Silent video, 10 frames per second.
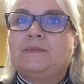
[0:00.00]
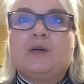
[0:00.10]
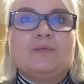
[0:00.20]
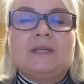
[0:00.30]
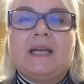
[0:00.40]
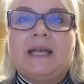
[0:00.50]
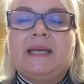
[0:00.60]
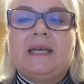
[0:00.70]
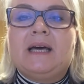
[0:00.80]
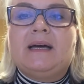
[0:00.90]
Don't tell
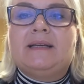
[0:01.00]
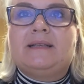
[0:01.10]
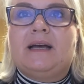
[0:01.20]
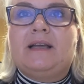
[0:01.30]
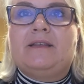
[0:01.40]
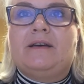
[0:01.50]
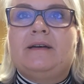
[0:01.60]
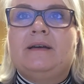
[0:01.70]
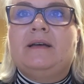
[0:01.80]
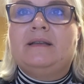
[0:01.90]
any lies either.
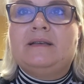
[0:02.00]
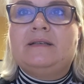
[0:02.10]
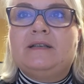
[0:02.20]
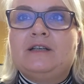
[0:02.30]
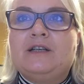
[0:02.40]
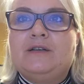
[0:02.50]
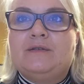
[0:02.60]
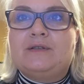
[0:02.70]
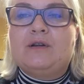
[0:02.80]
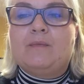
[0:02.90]
This
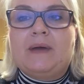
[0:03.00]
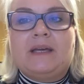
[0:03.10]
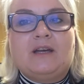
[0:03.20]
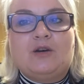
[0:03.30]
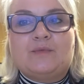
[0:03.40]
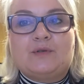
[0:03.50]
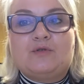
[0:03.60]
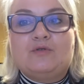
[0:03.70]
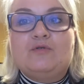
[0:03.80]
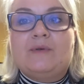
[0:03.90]
includes not making up
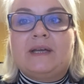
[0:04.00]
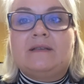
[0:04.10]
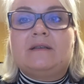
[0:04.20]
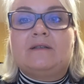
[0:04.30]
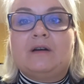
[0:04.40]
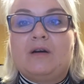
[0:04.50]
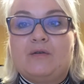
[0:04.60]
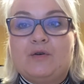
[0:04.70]
stories that are